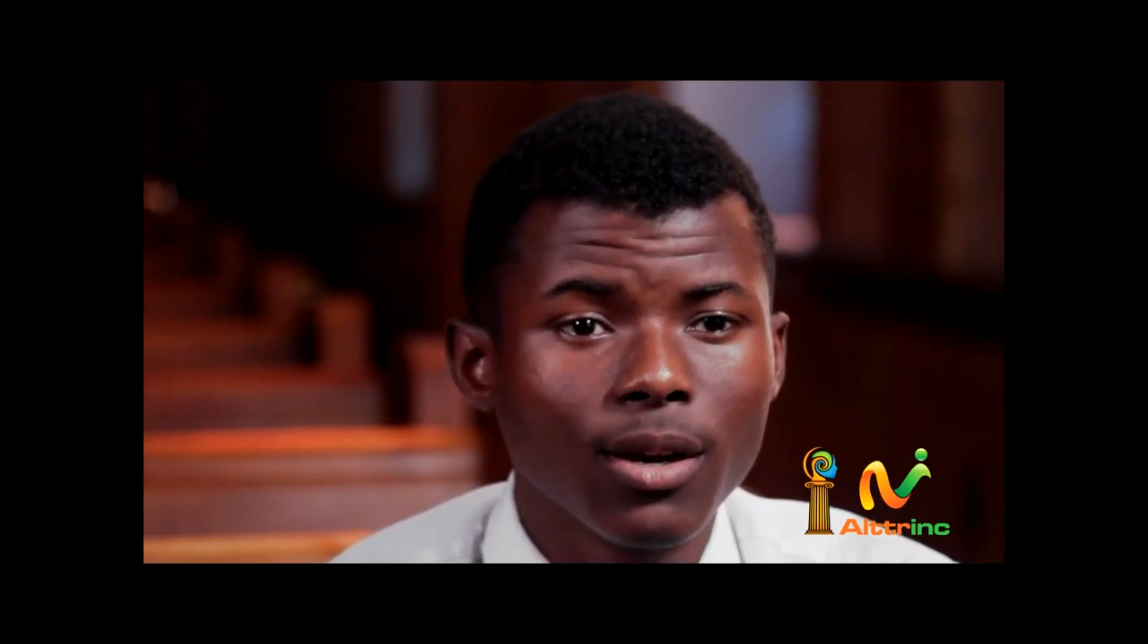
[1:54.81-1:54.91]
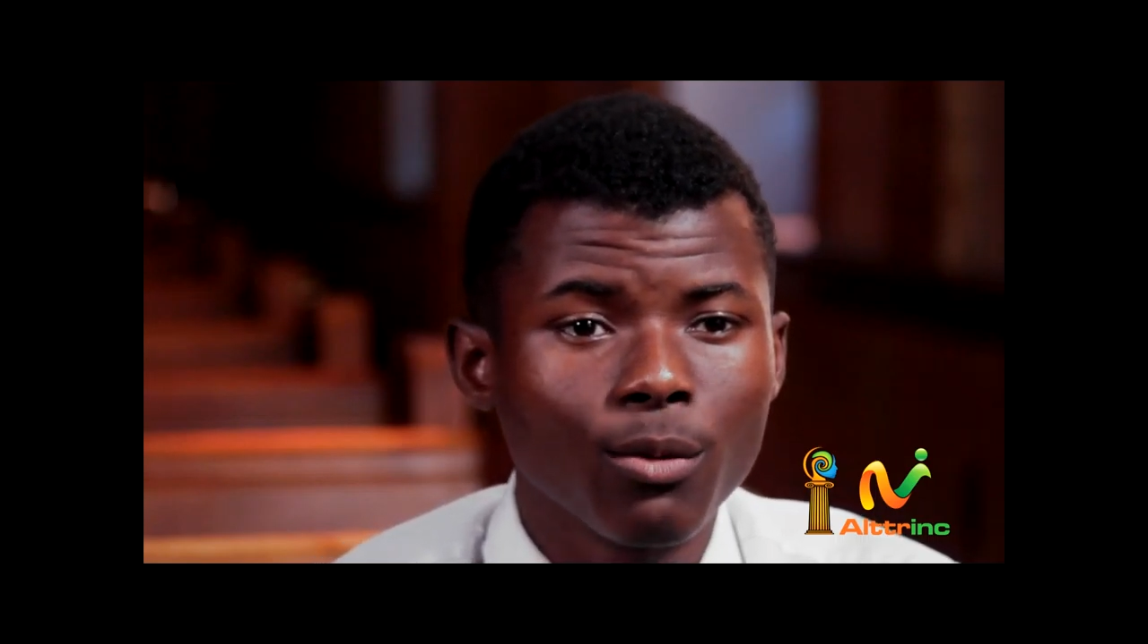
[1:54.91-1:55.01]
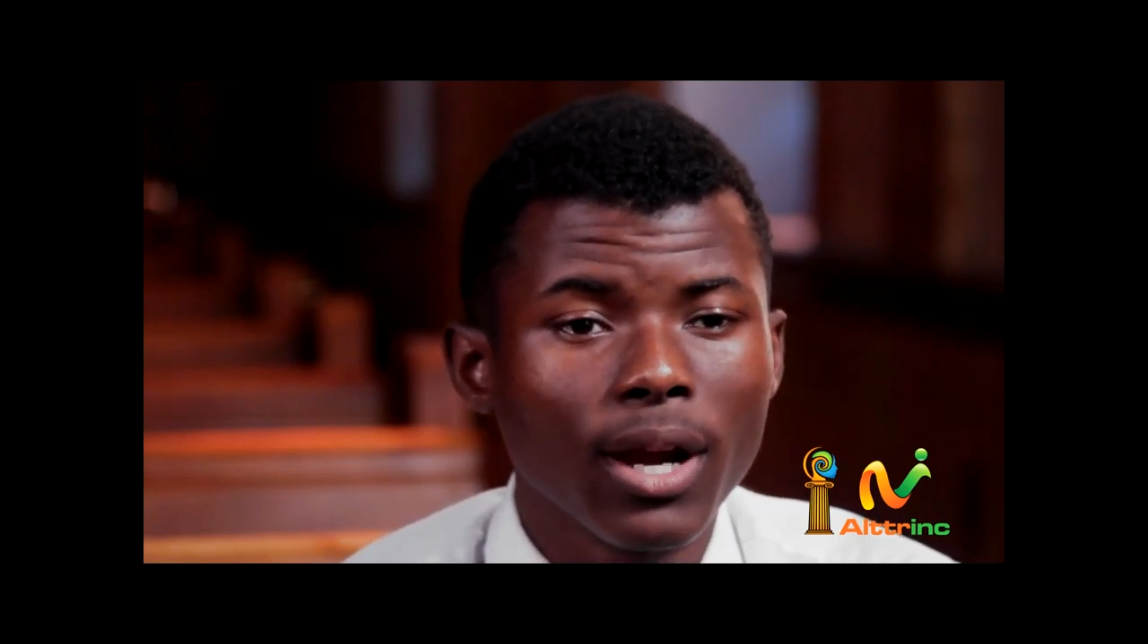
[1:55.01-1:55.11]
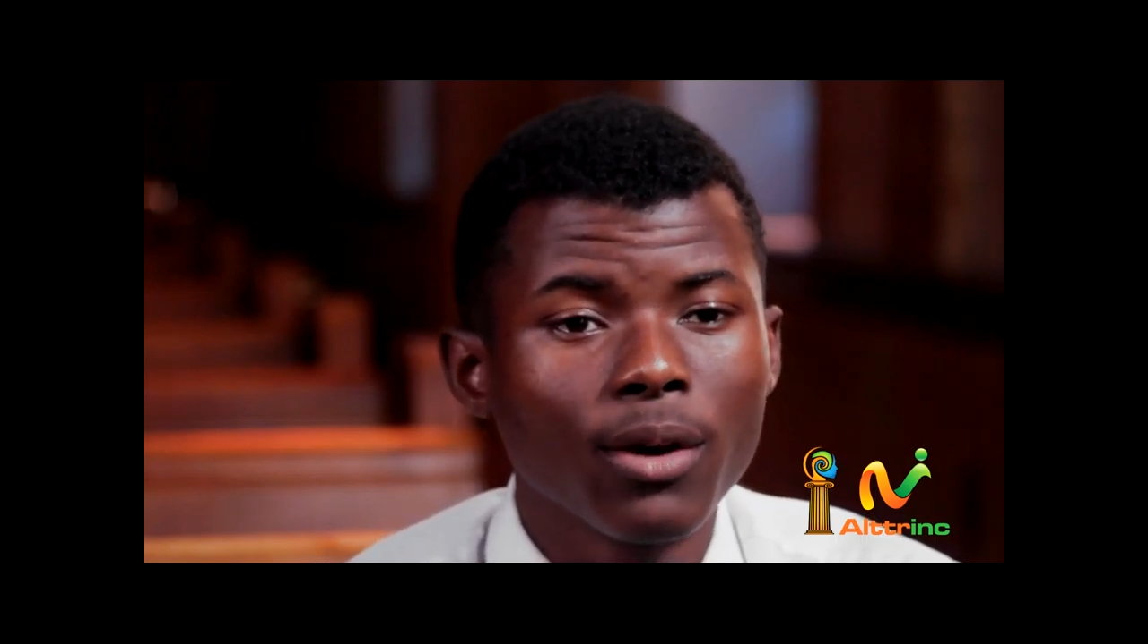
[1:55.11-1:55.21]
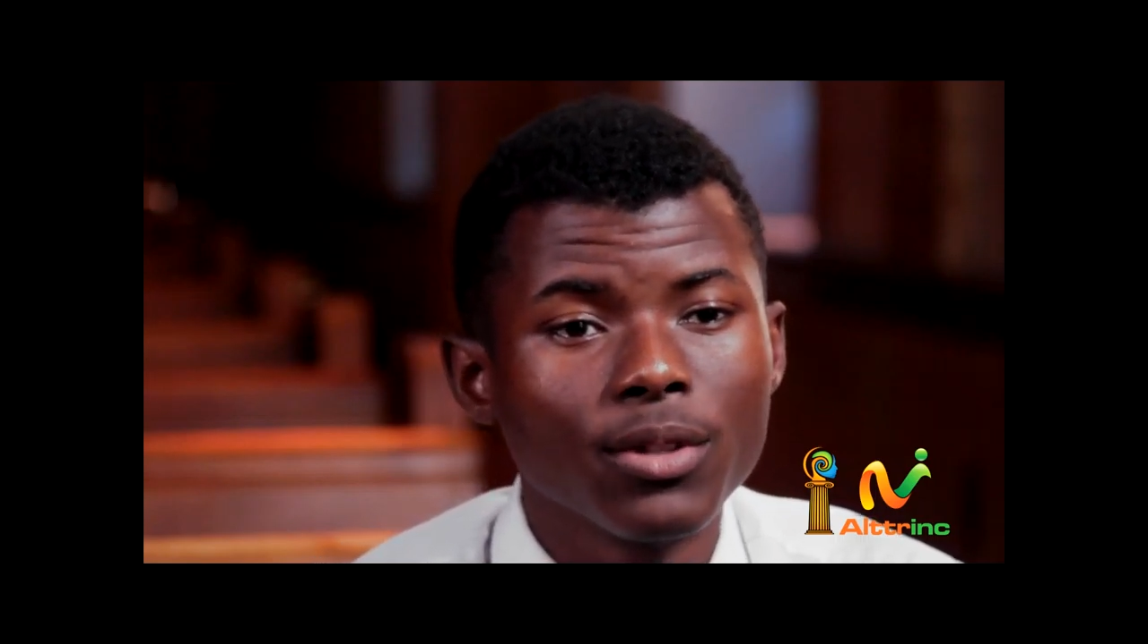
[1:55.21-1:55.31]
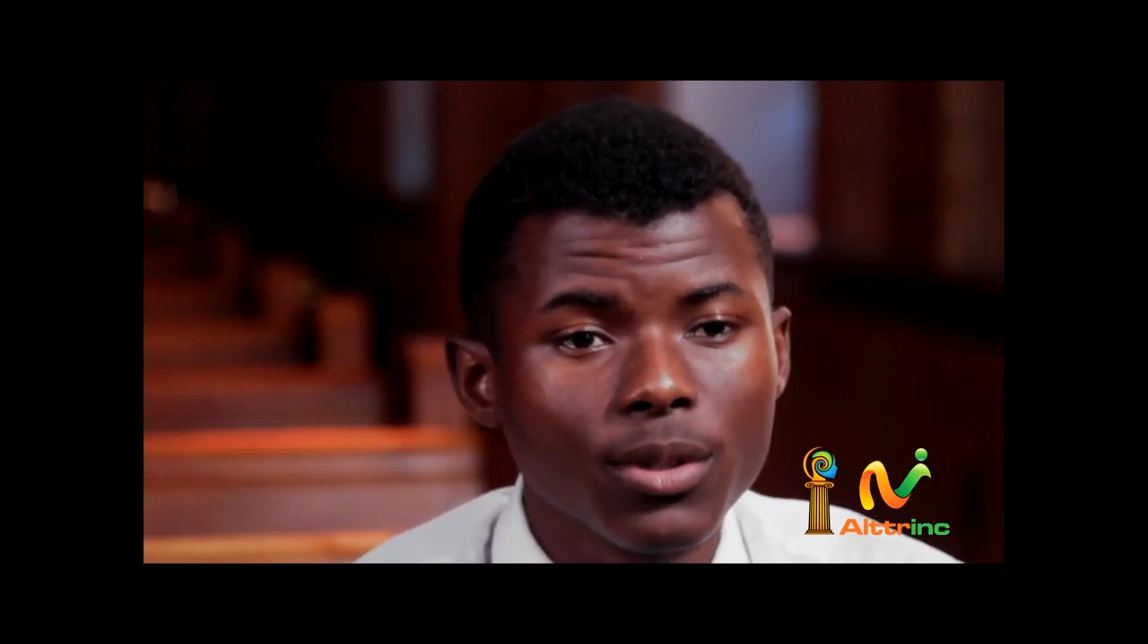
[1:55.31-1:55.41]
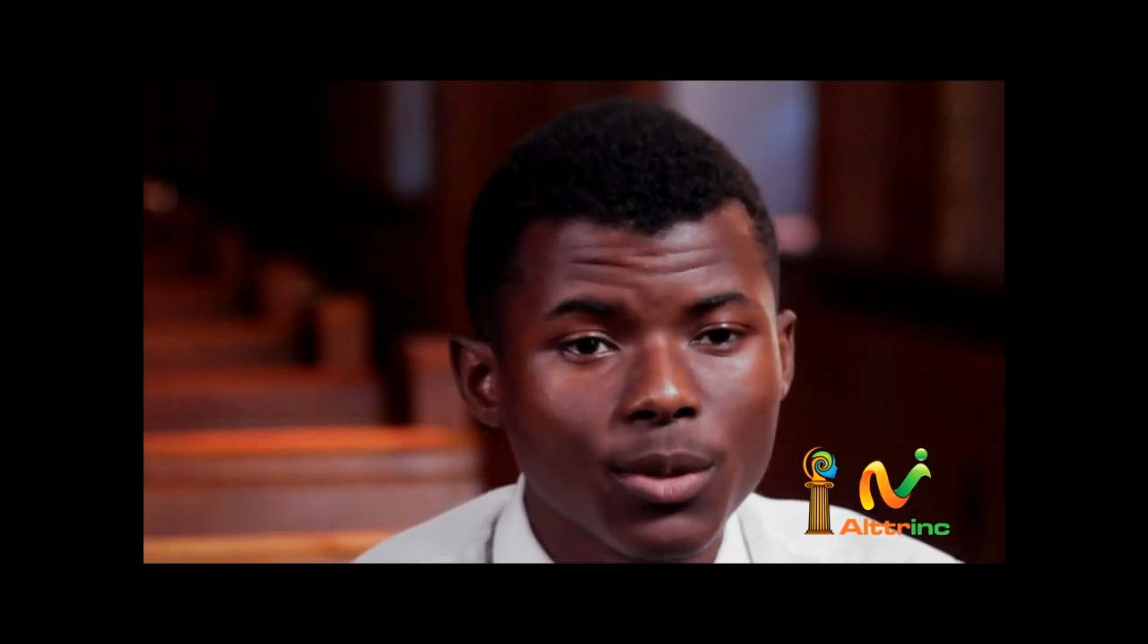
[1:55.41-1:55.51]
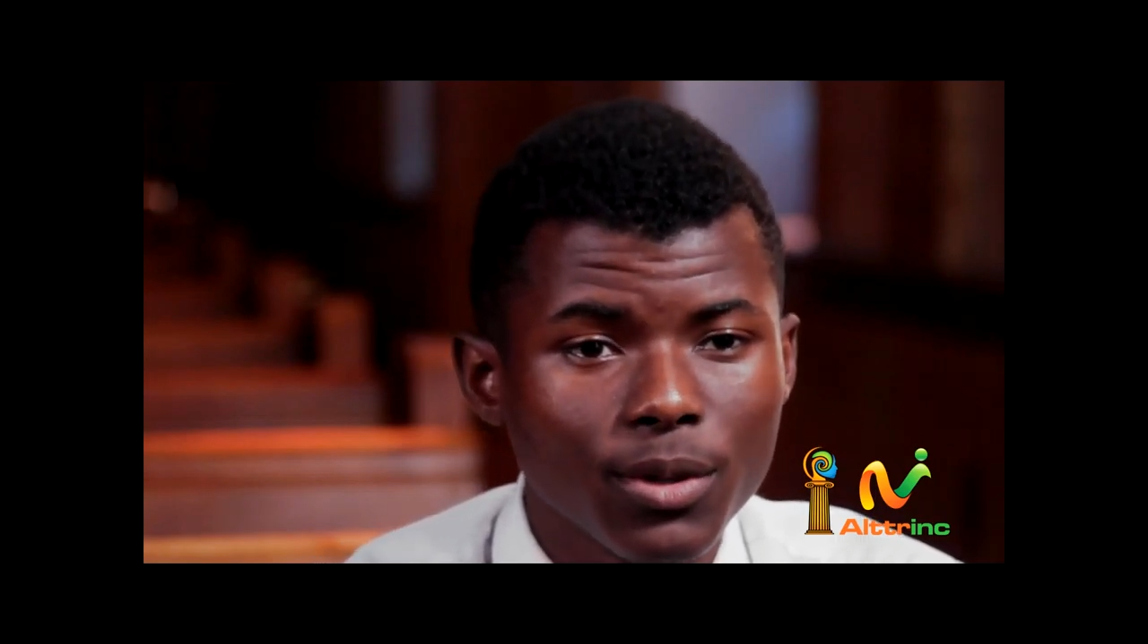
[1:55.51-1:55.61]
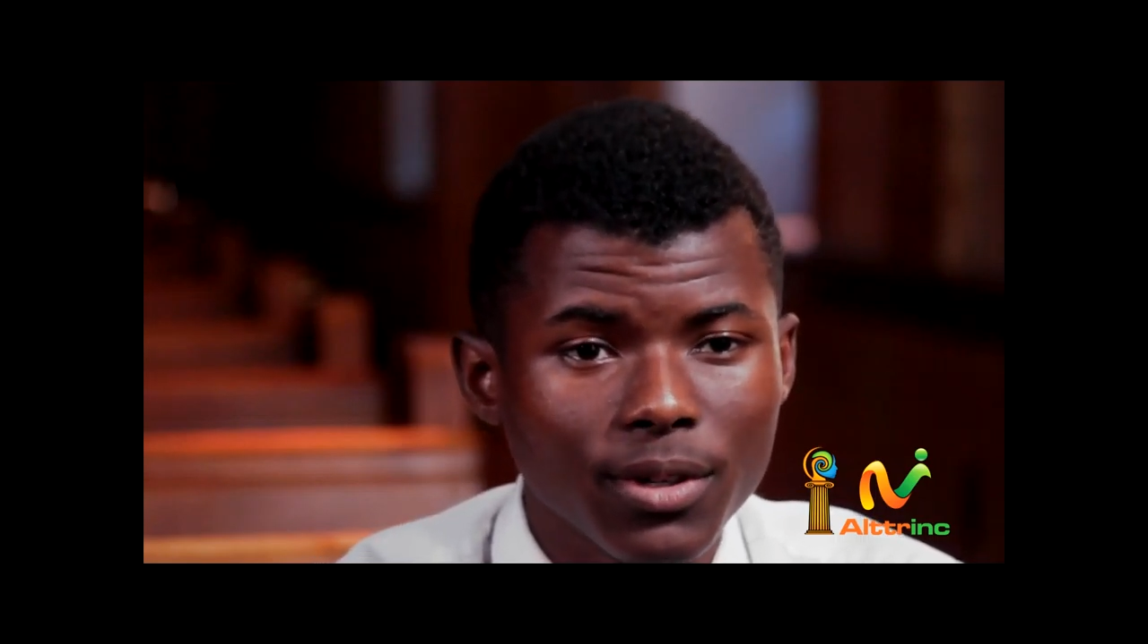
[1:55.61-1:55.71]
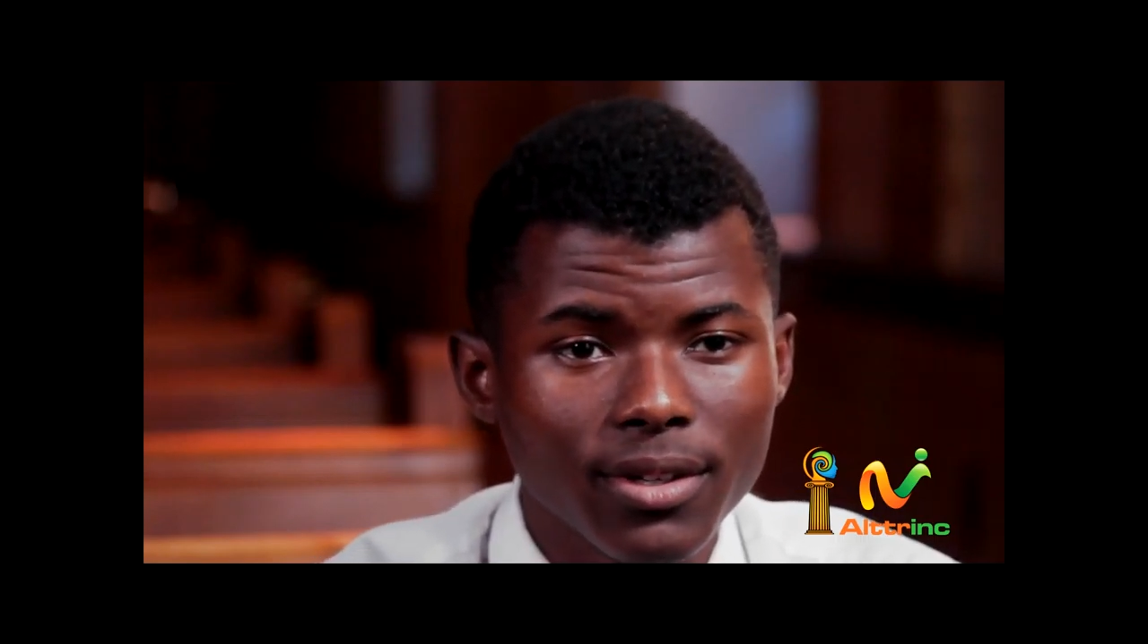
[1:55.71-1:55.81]
around the
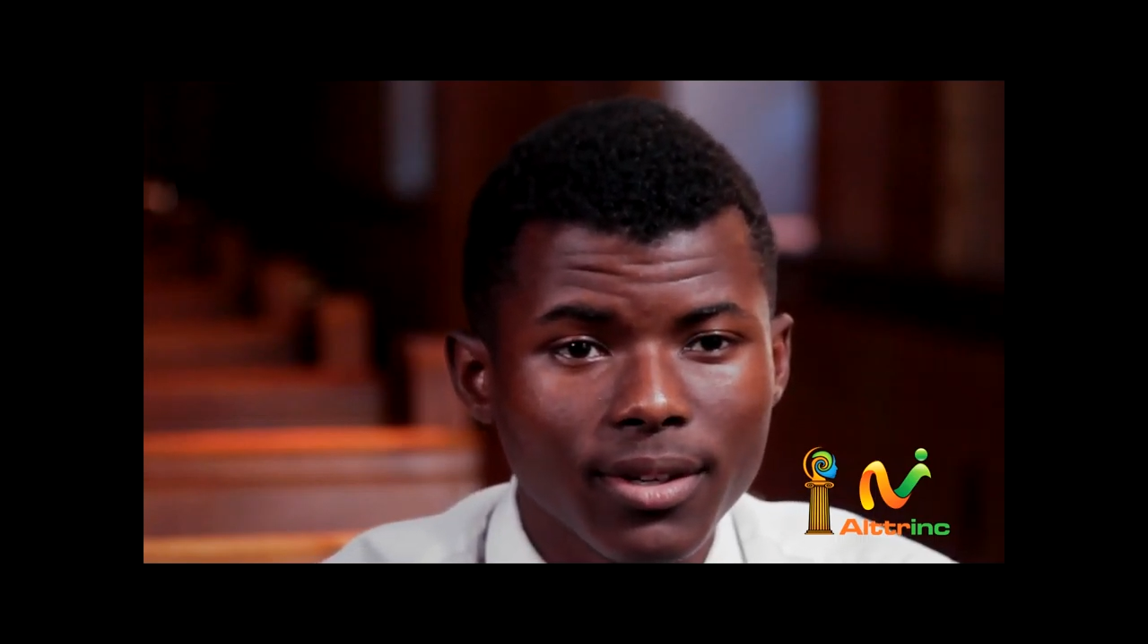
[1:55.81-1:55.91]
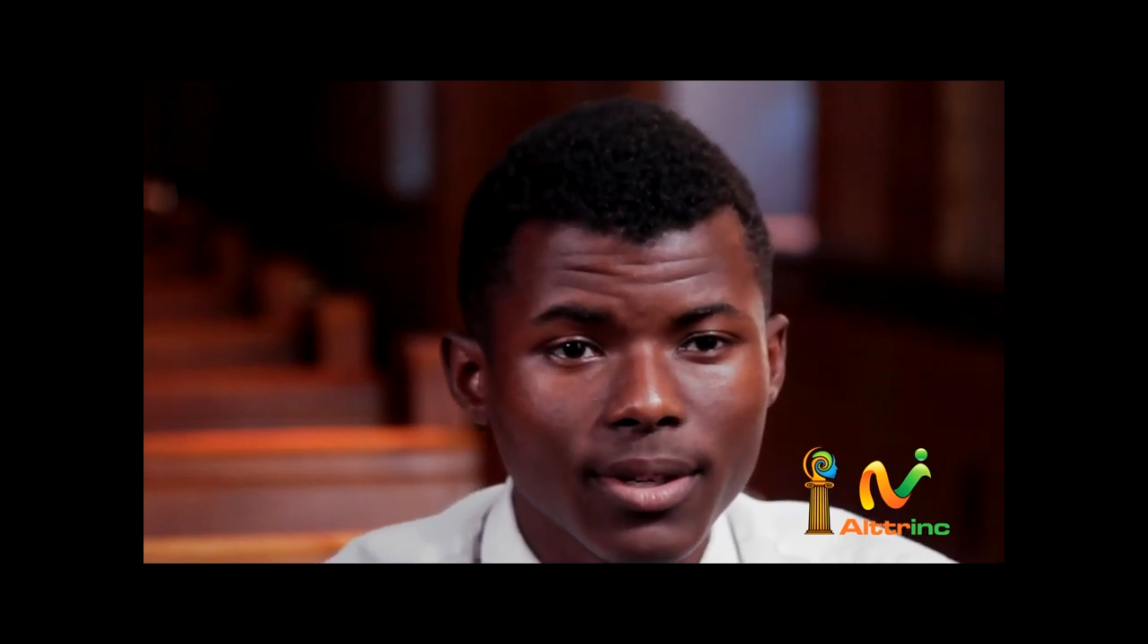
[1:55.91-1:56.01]
corner.